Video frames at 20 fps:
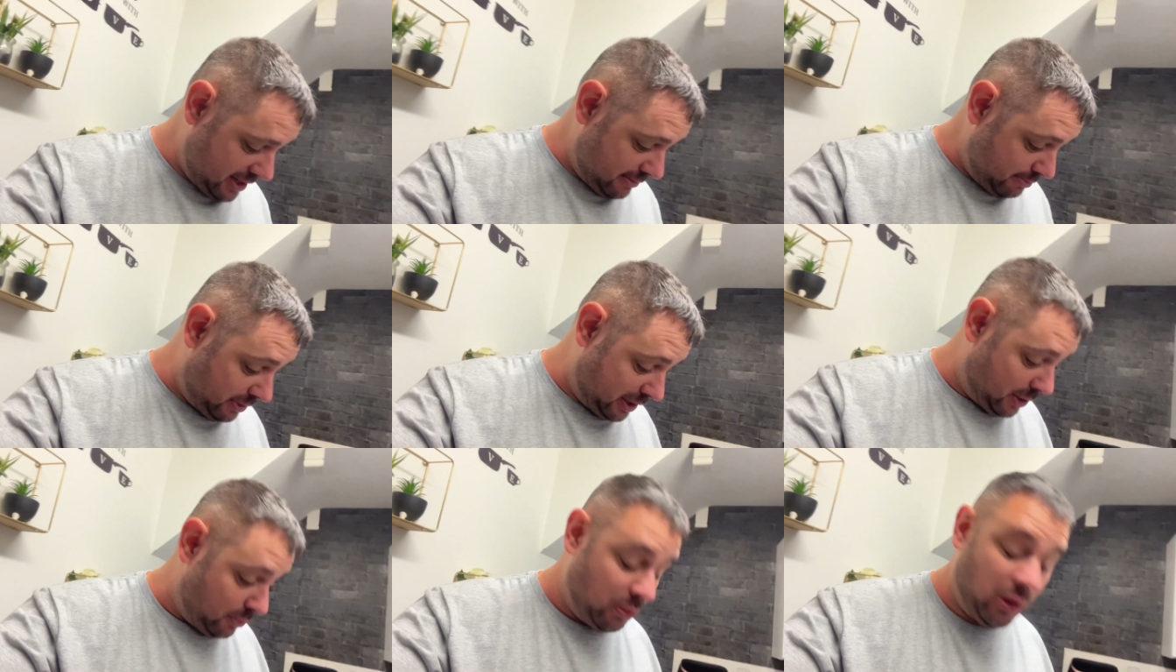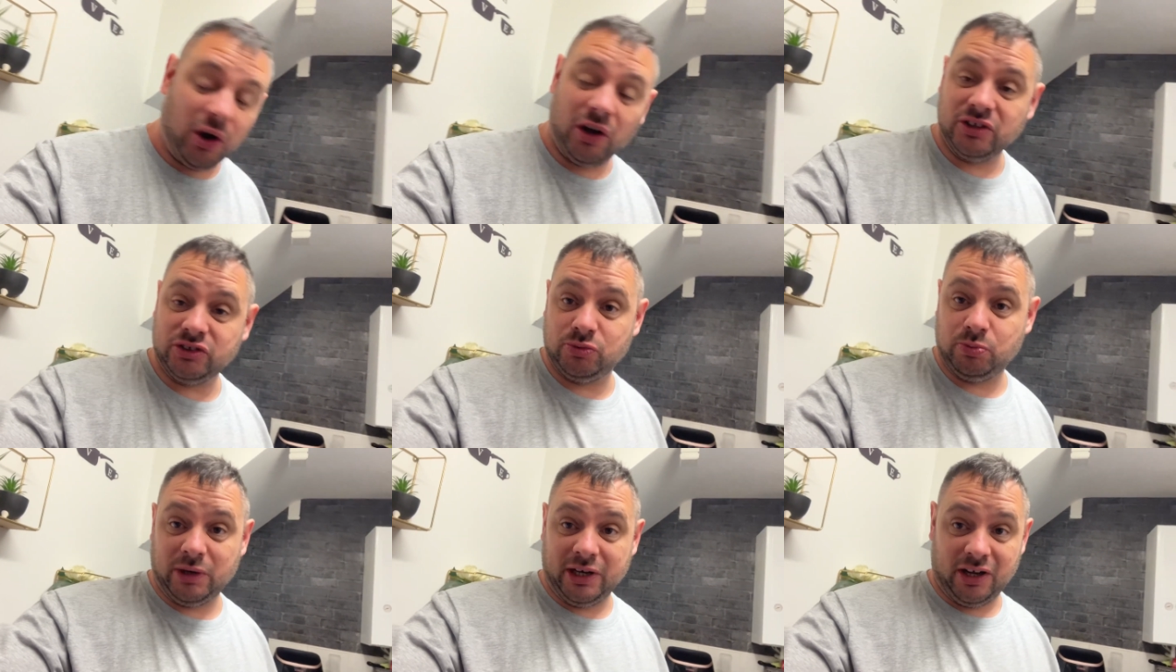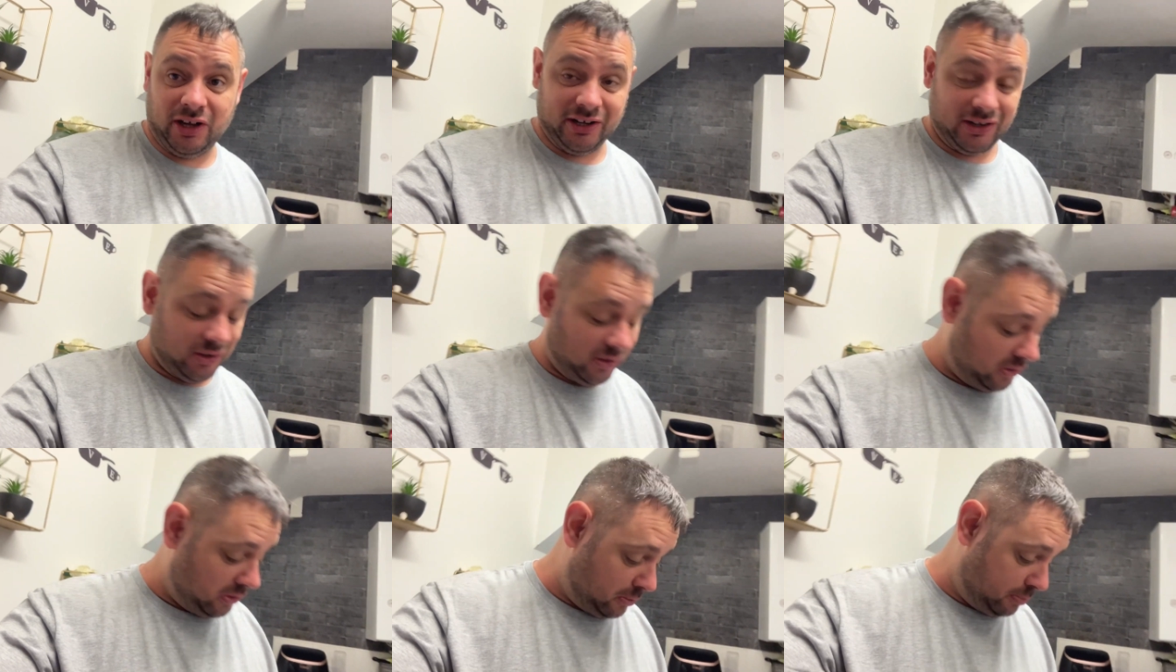but it was when I
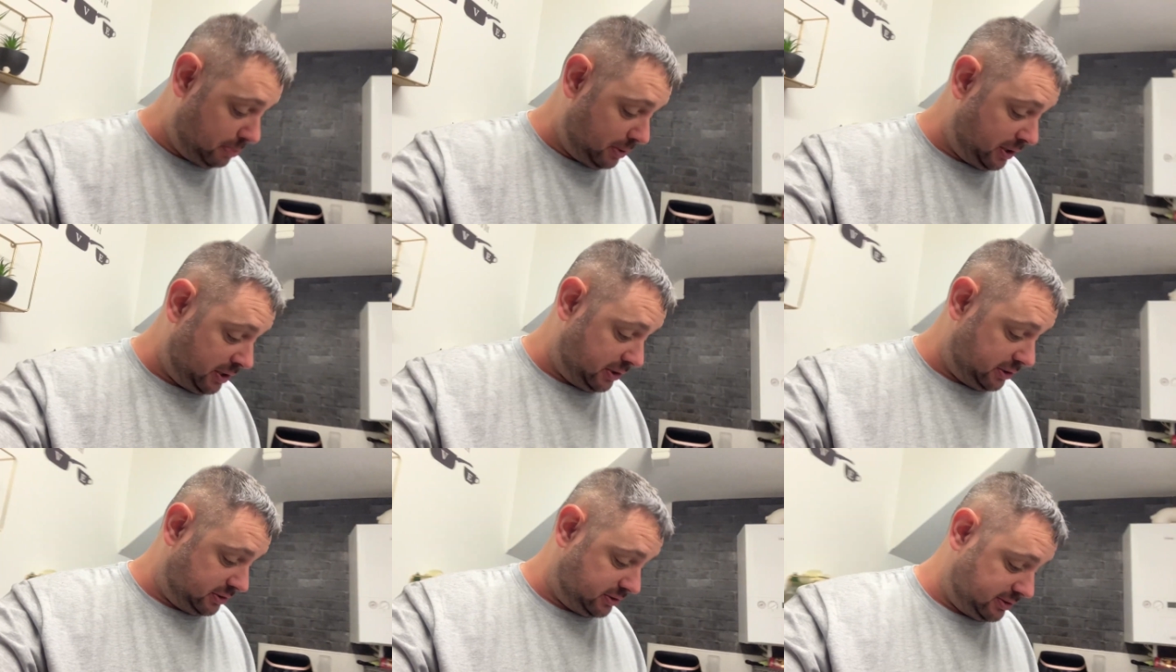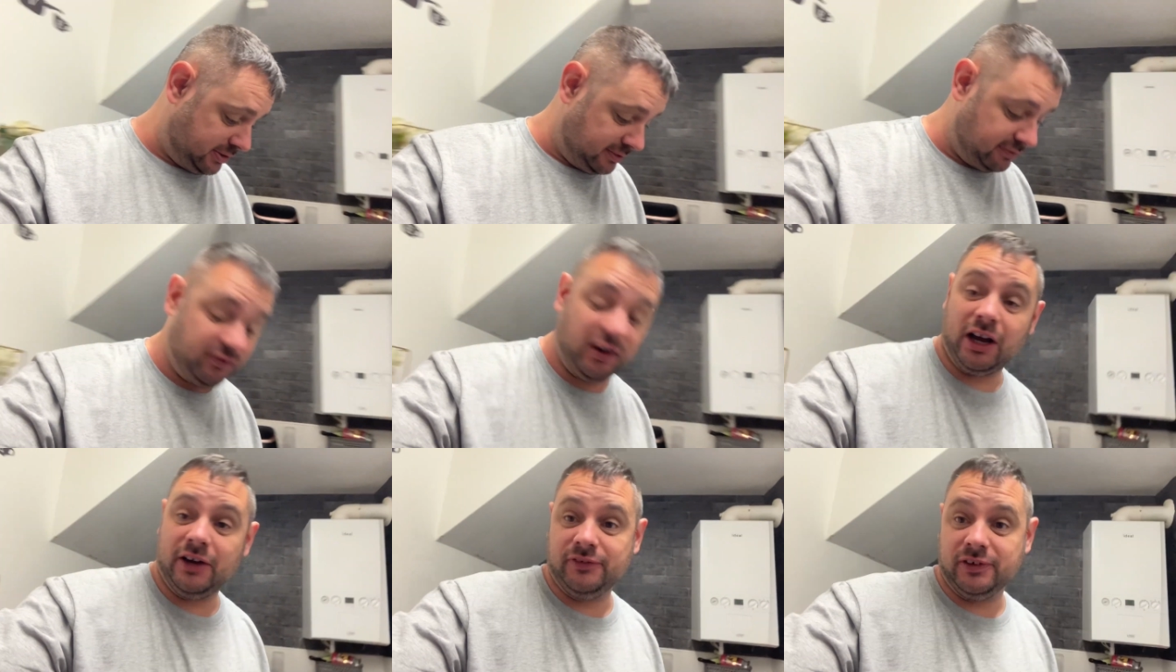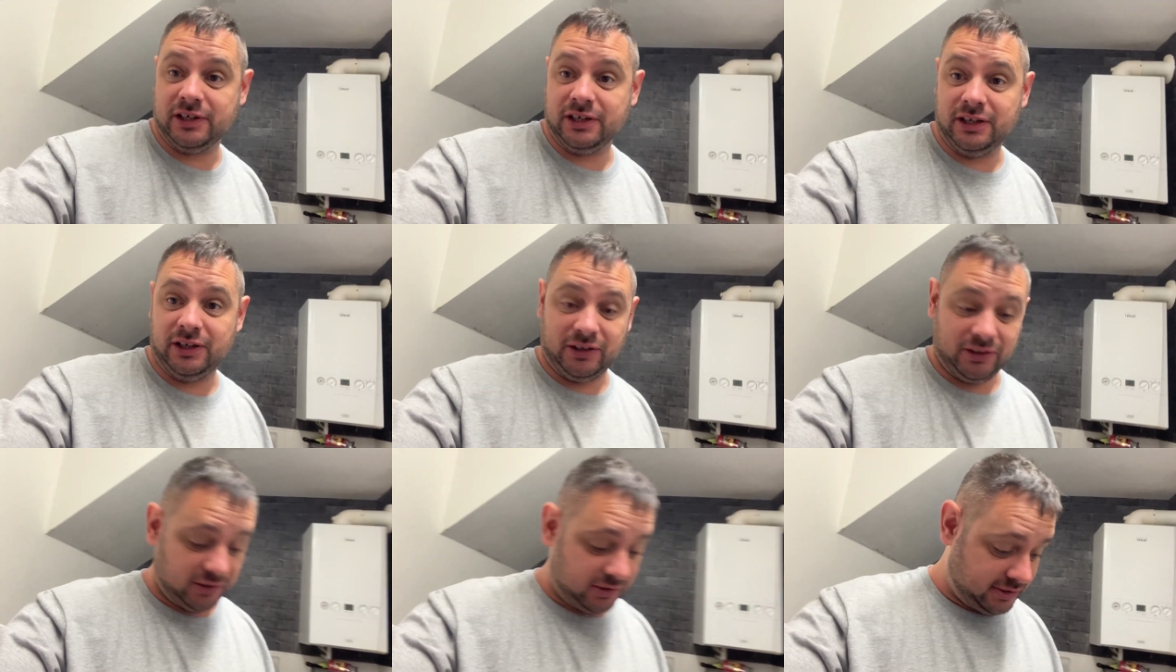got up at five
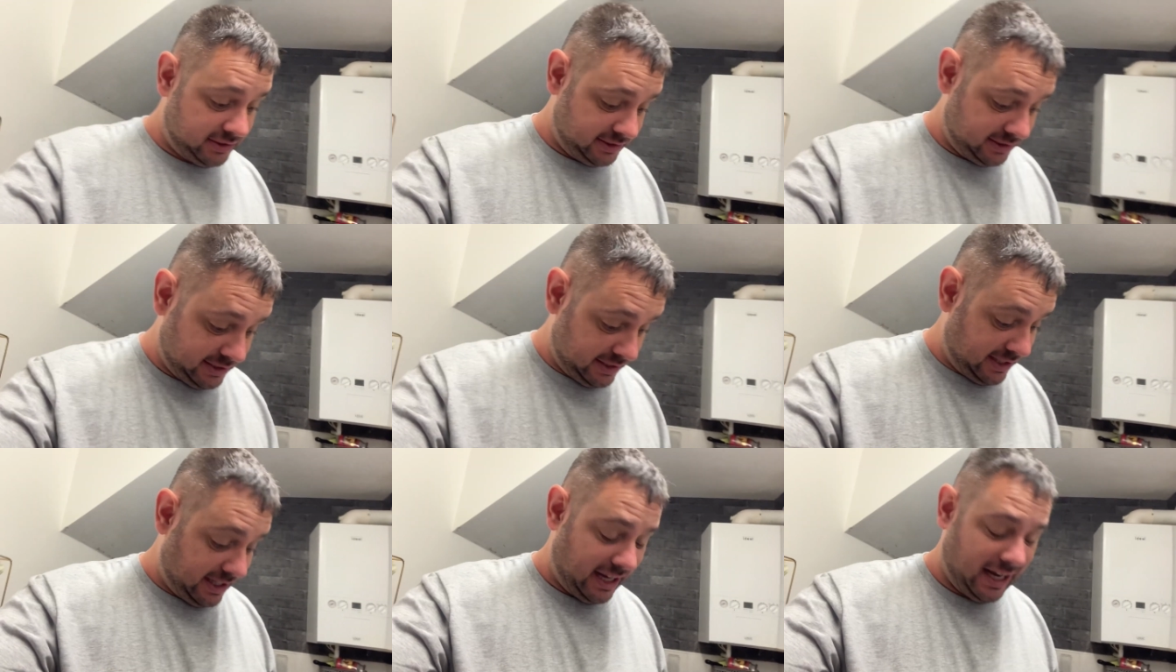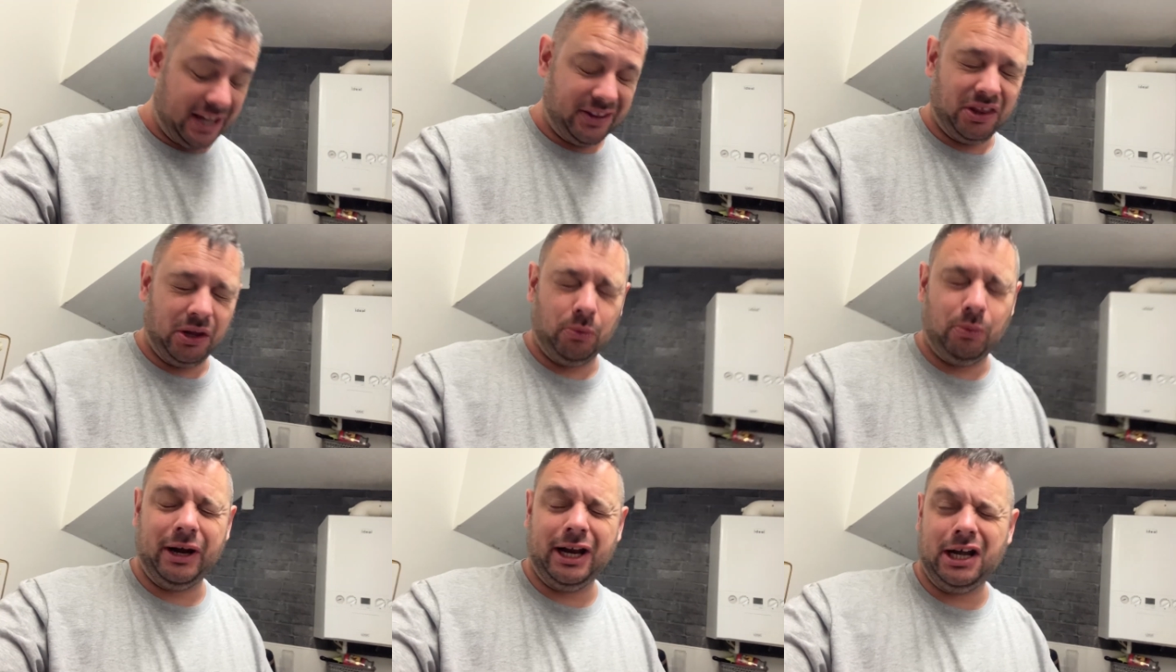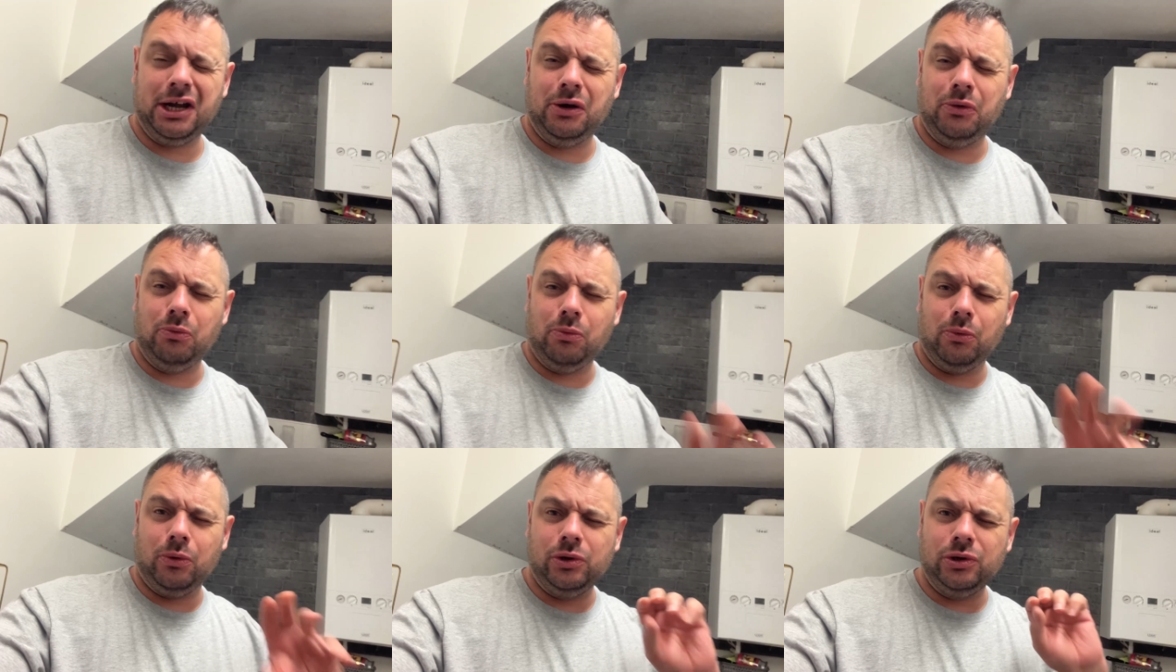o'clock and the
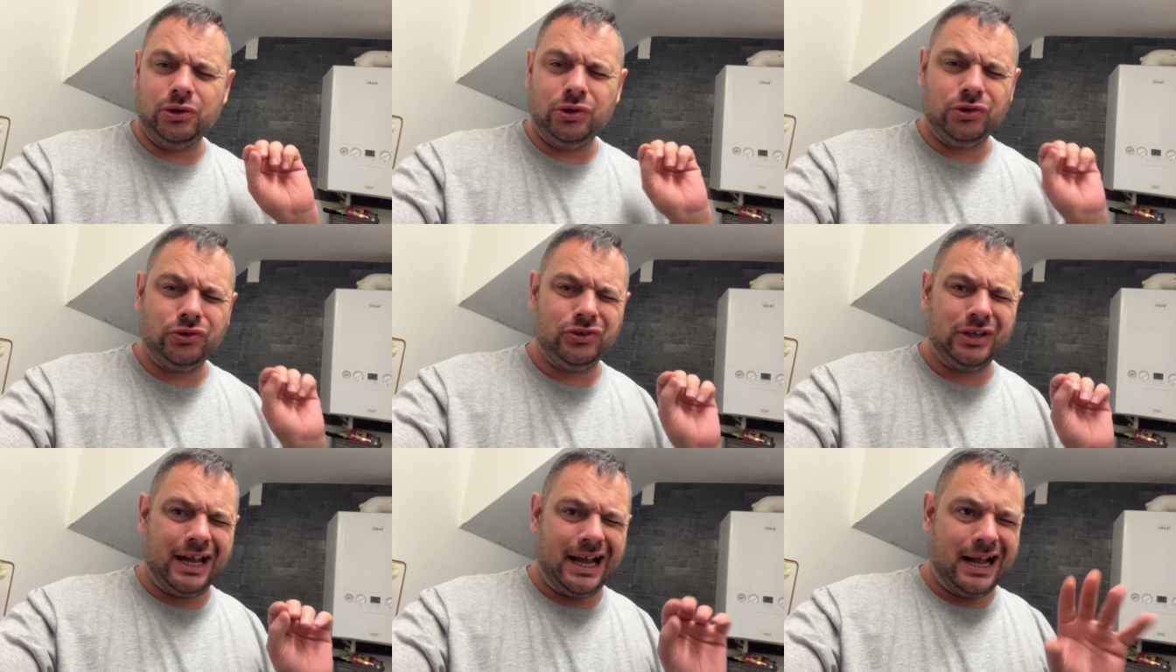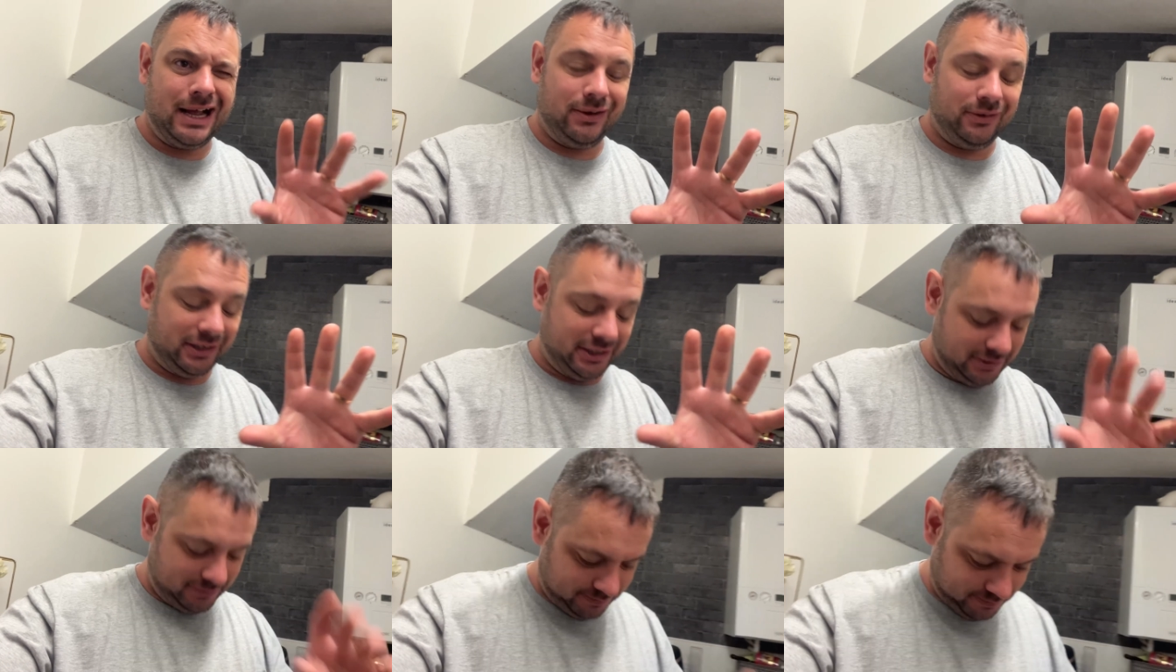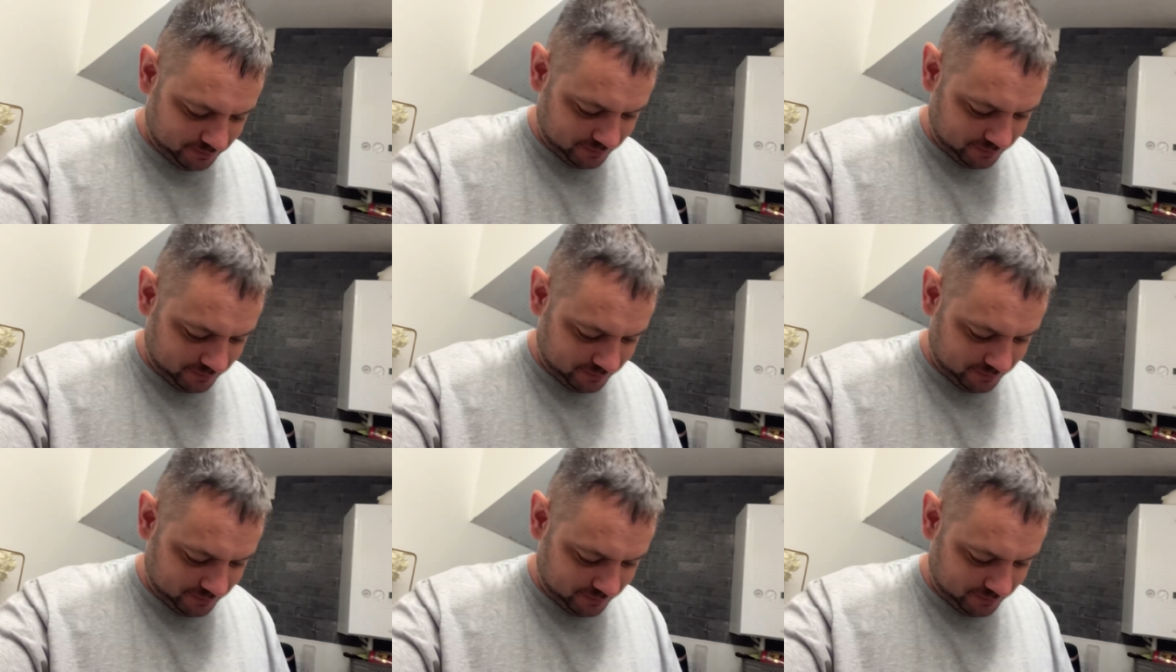wind was howling.